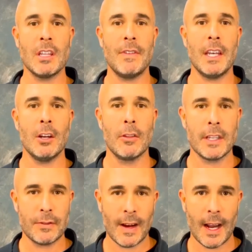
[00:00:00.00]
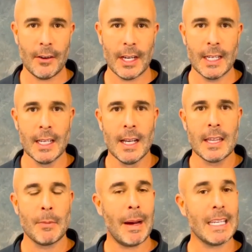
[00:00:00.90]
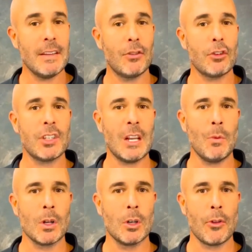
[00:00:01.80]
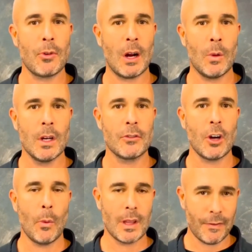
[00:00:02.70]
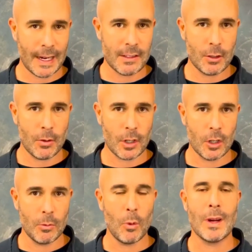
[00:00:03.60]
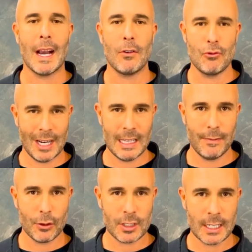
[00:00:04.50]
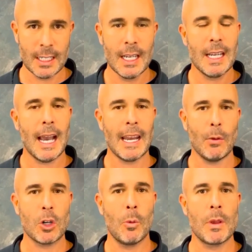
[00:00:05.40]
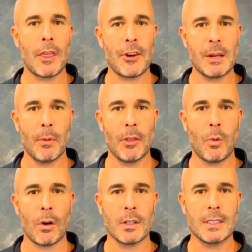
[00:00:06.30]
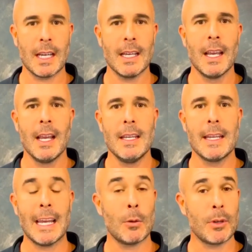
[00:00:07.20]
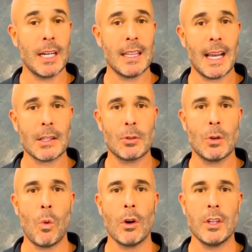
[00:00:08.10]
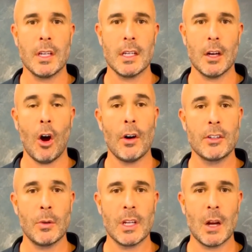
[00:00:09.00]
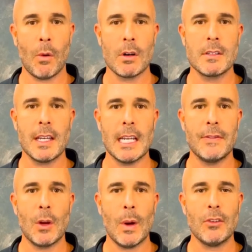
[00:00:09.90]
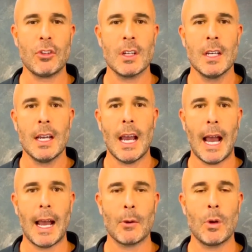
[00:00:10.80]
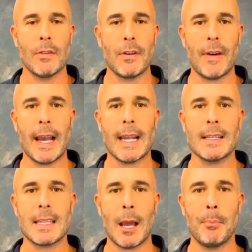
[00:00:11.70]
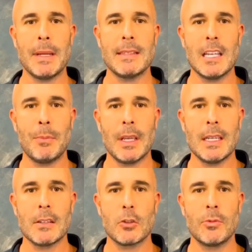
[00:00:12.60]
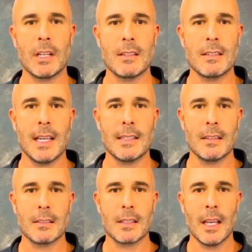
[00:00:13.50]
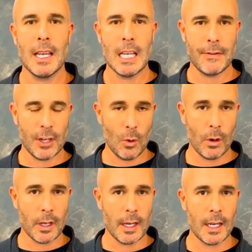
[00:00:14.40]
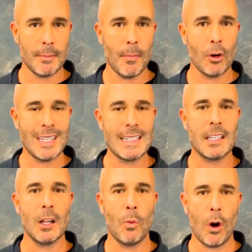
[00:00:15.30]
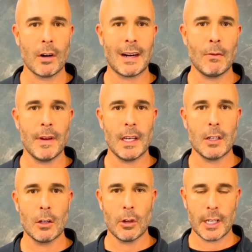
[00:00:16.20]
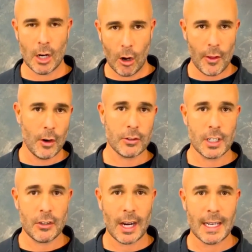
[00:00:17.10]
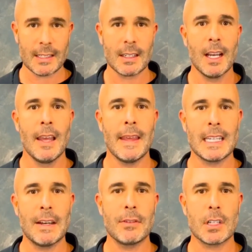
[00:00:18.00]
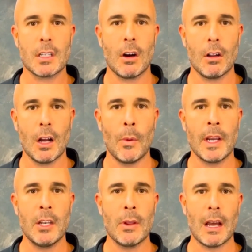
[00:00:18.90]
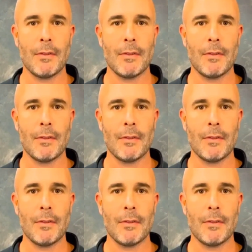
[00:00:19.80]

the video this far in. The bike you've just seen will go through our workshop with a fine tooth comb. We are really fussy and it will come with a three month warranty. You can upgrade that to a one year or a two year warranty if you wish and we offer finance and PCP subject to status. If you do want a more detailed walk around video looking at all the nooks and crannies then give us a call and we can do that